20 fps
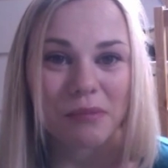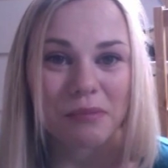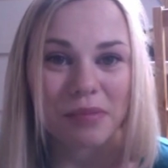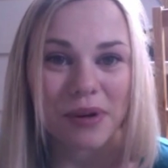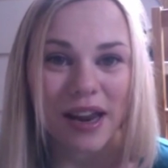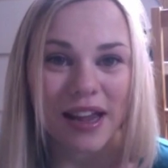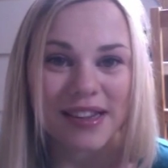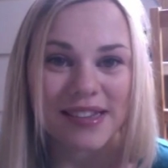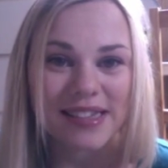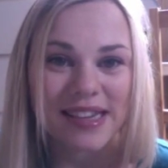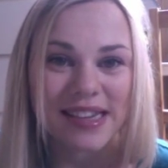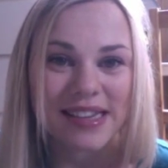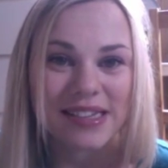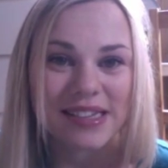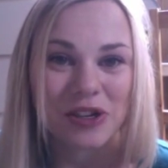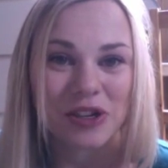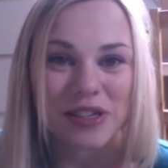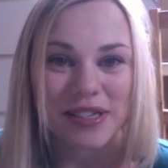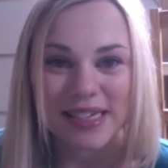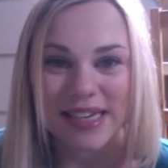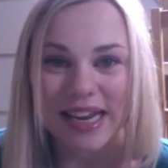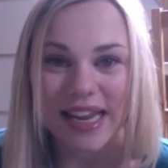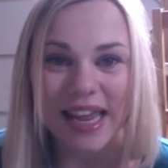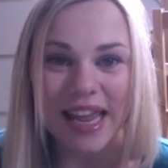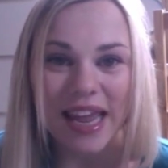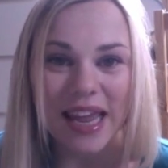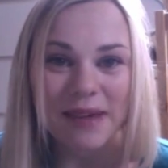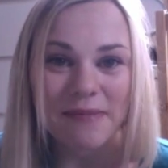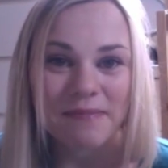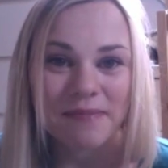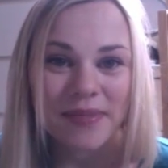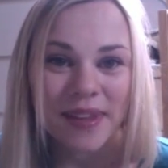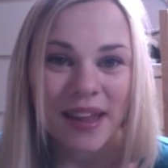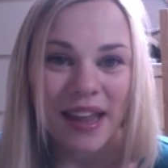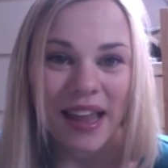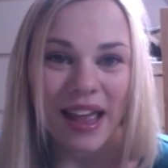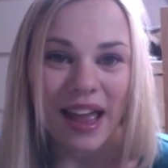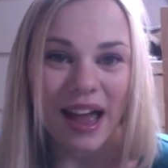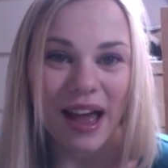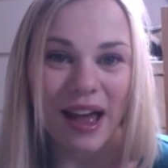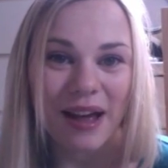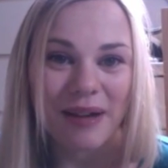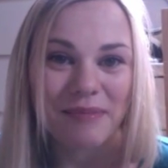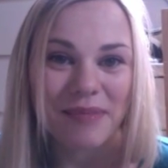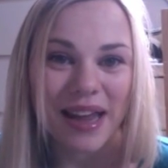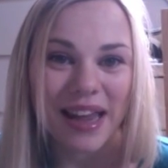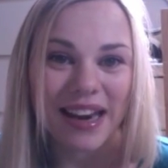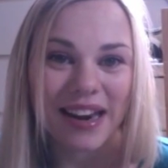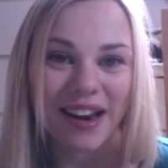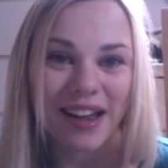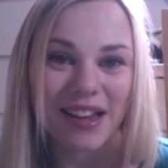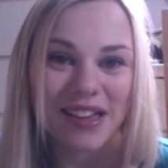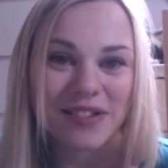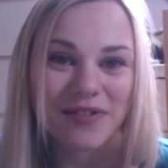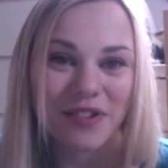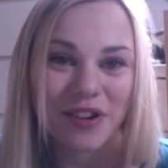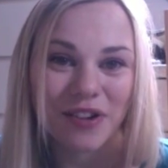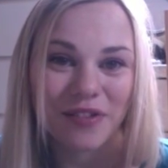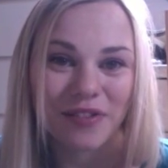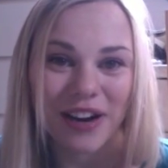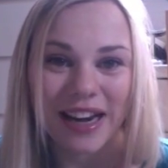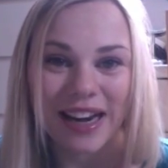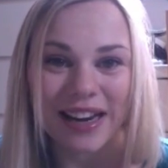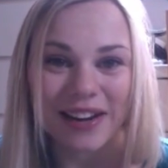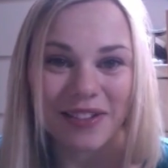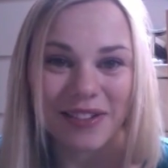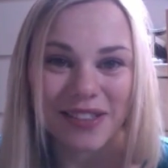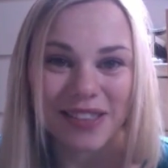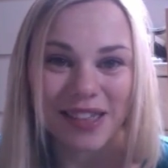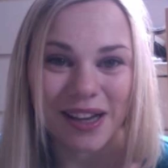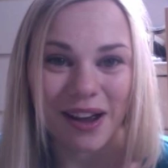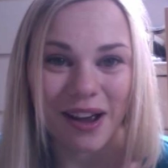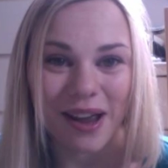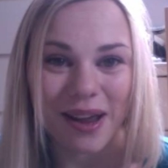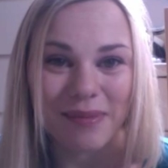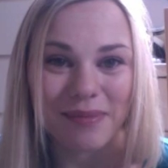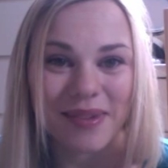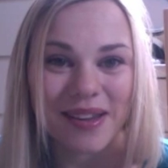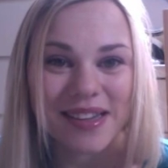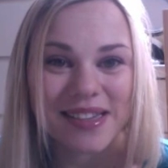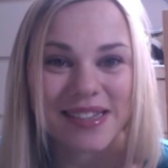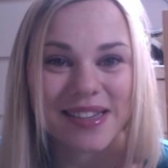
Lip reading: Plus it's not sticky, it lasts for a really long time,